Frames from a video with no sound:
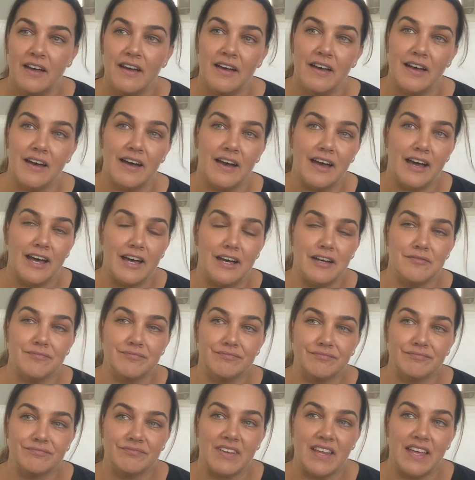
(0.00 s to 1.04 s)

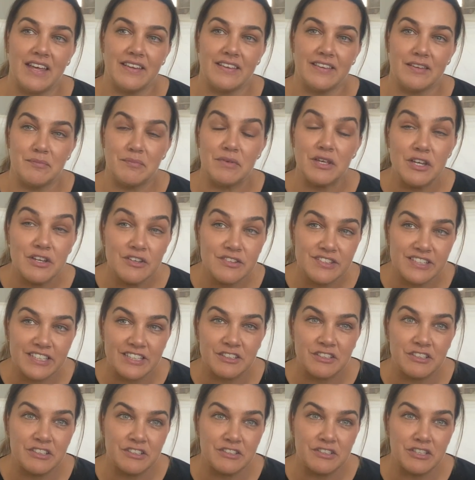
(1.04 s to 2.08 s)
the music
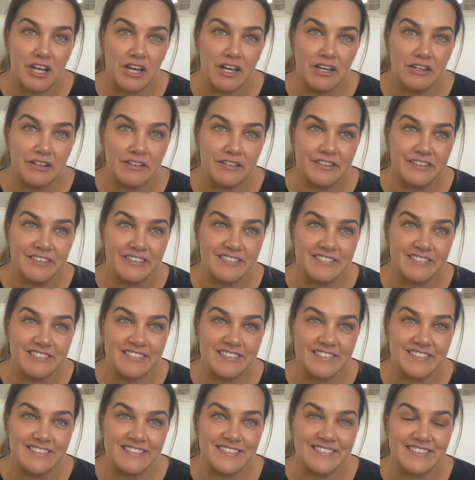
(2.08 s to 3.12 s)
she
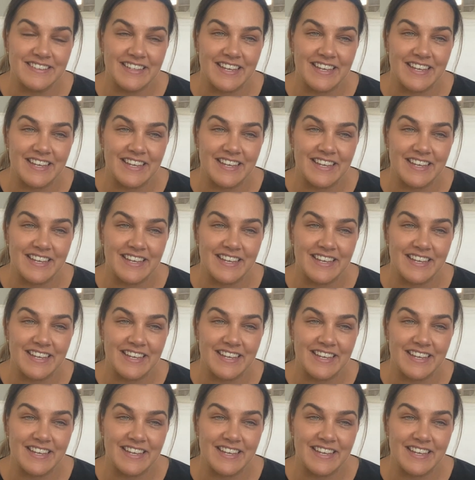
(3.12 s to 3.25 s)
chose.